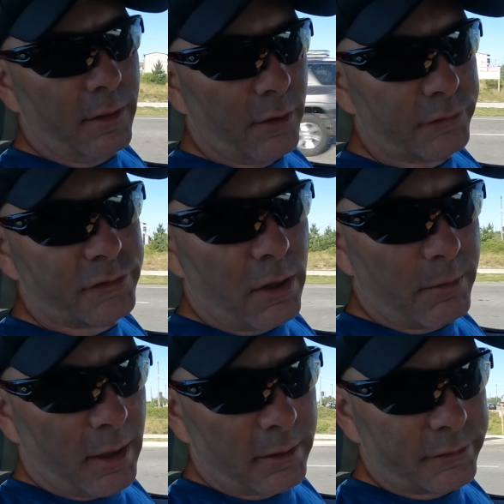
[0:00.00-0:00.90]
Those
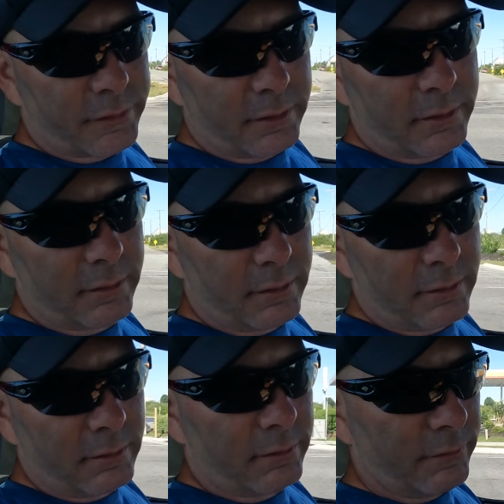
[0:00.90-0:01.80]
donuts
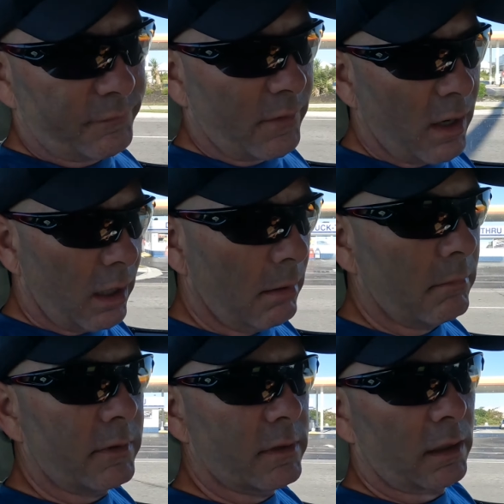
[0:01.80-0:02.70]

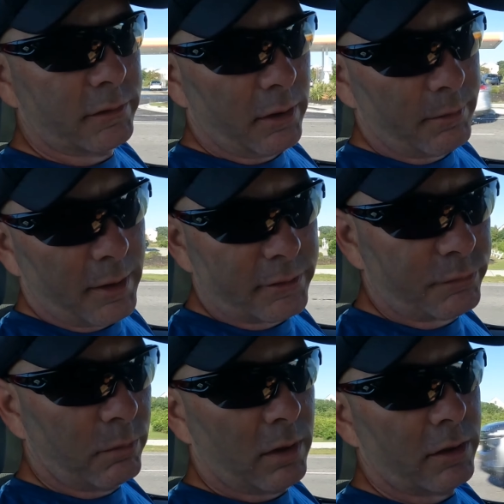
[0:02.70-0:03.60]
from Duck Donuts
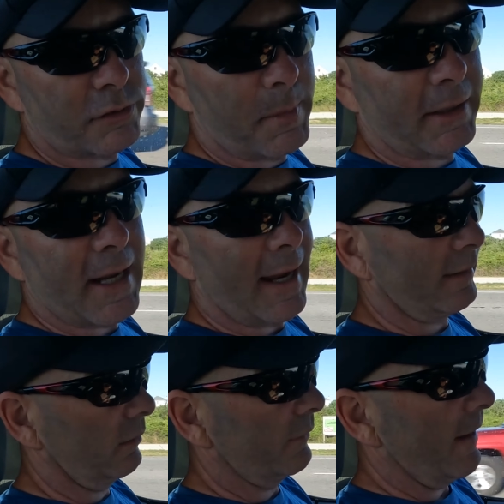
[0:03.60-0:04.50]
were
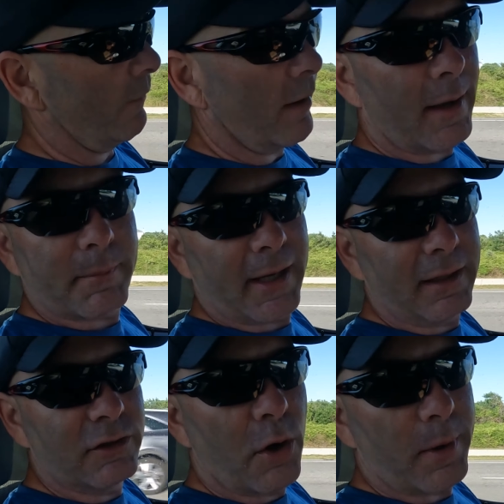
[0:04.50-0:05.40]
spectacular. Now, I'm
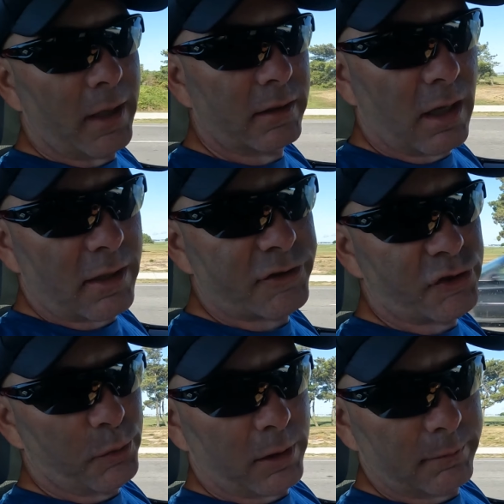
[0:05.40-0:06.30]
a donut
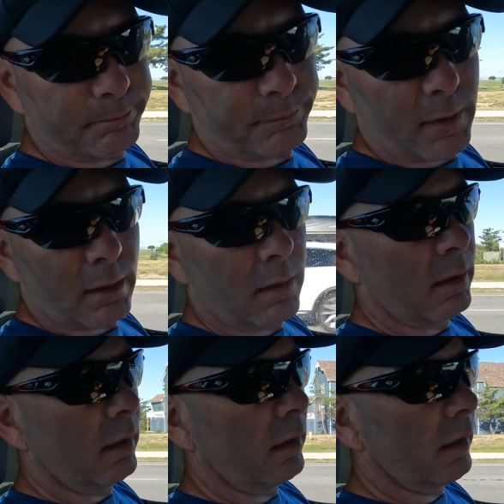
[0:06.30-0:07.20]
connoisseur.
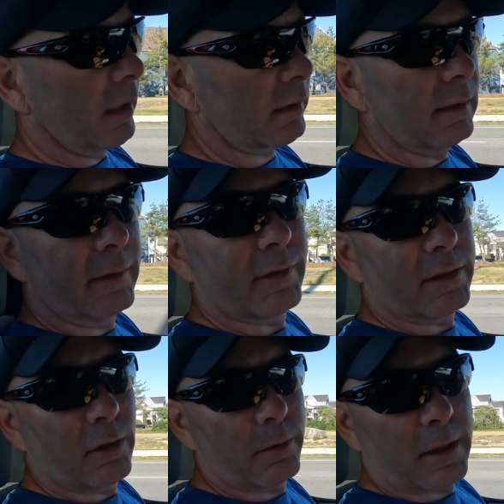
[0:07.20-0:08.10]
Uh,
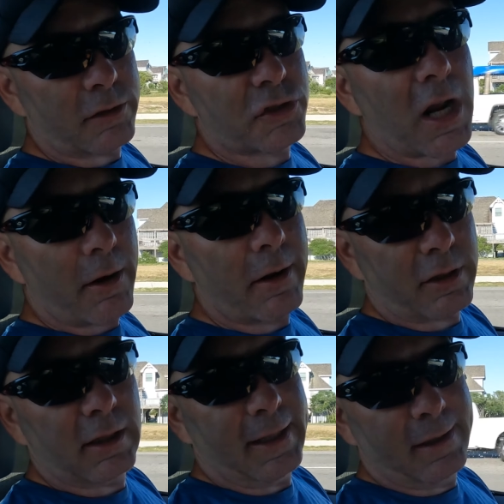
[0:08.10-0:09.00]
Cleveland Donuts, shout out
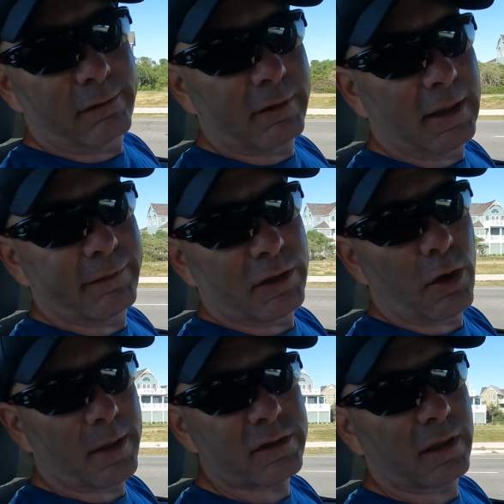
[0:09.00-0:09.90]
to Cleveland
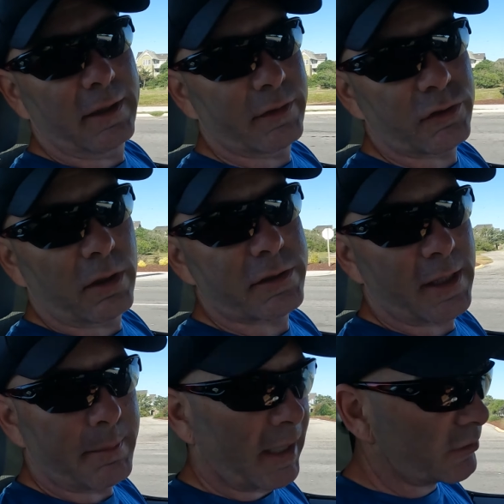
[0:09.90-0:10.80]
Donuts in Cleveland, Georgia.
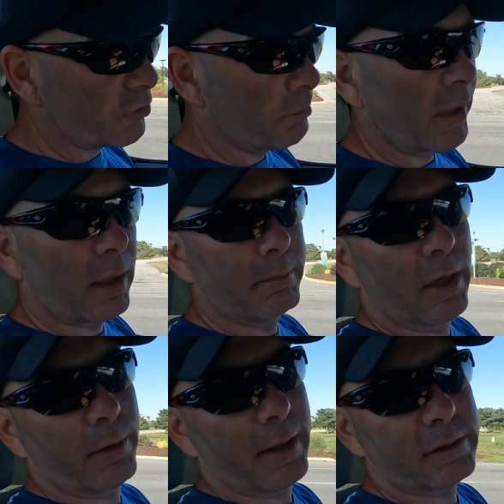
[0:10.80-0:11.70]
They make superb
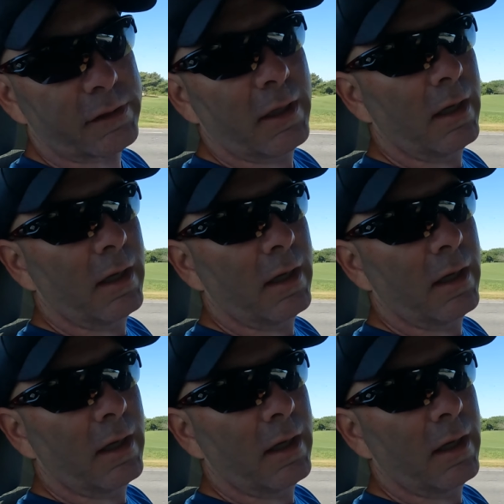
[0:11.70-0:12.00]
donuts.